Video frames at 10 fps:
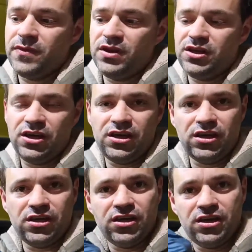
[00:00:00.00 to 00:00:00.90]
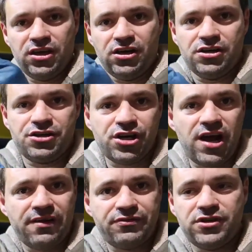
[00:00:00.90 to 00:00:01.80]
the gear
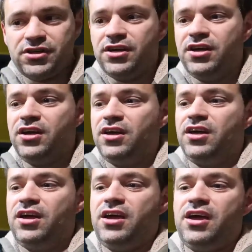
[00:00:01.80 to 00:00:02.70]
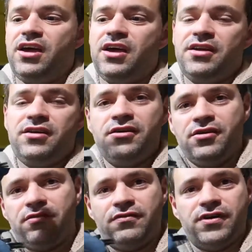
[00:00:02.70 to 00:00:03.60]
shaft, and you
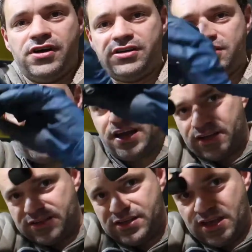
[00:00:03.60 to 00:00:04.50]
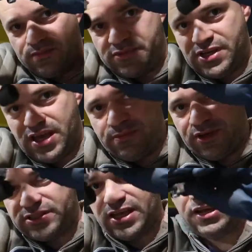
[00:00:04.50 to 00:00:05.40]
know, first, second, same
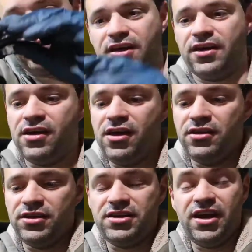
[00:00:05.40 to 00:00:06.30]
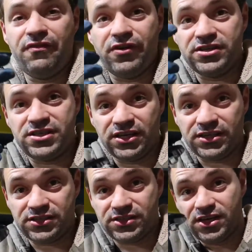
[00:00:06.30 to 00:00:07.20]
exact thing. The difference
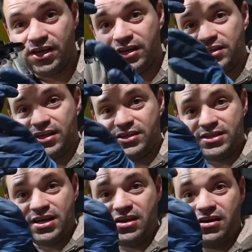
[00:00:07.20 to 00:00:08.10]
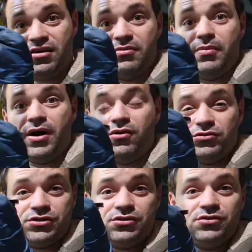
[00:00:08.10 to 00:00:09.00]
is this here
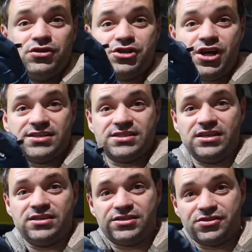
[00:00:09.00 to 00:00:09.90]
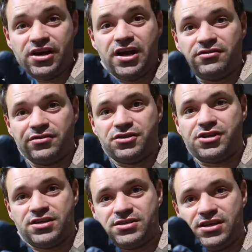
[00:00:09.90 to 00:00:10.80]
mounts to the chassis, straight to the
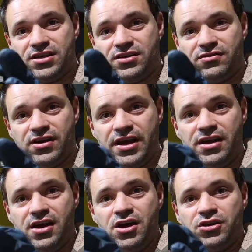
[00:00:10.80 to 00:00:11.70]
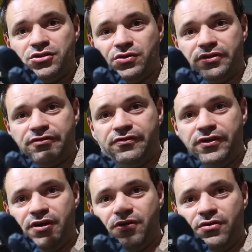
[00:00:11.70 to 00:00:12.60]
chassis, right? So the
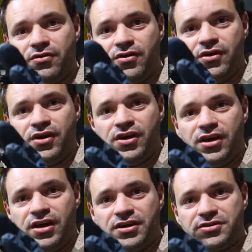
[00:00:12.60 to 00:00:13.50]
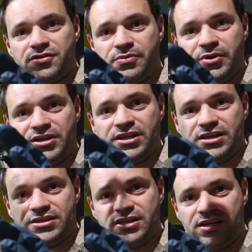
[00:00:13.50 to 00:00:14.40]
feel, it's gonna be
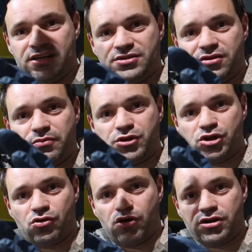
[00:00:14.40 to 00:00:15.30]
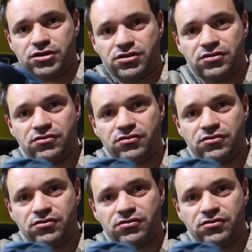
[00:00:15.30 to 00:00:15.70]
this here, it's gonna be short.